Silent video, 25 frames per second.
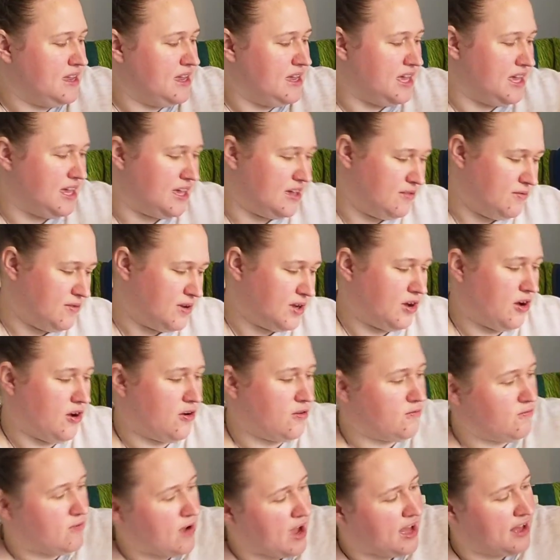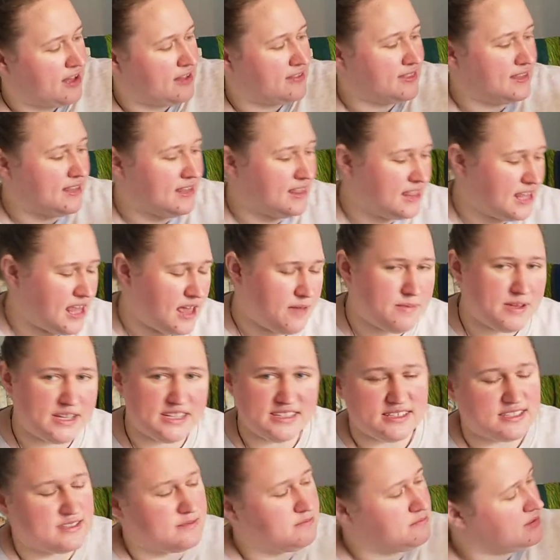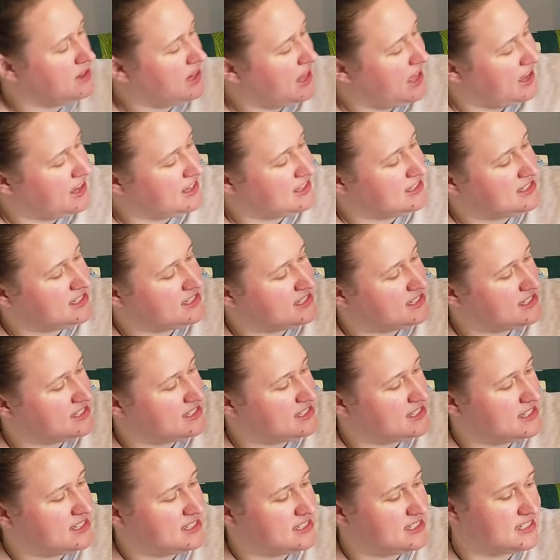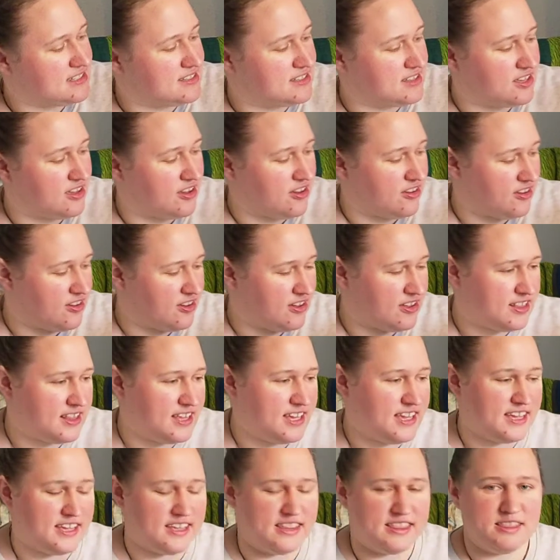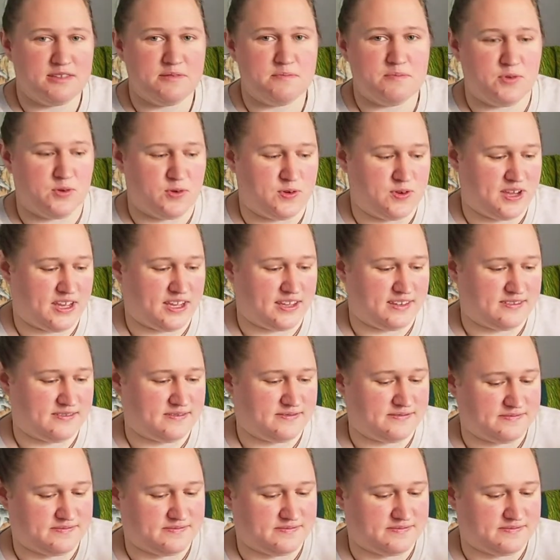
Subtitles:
"Here we go round the lamington plate," till the early in the morning.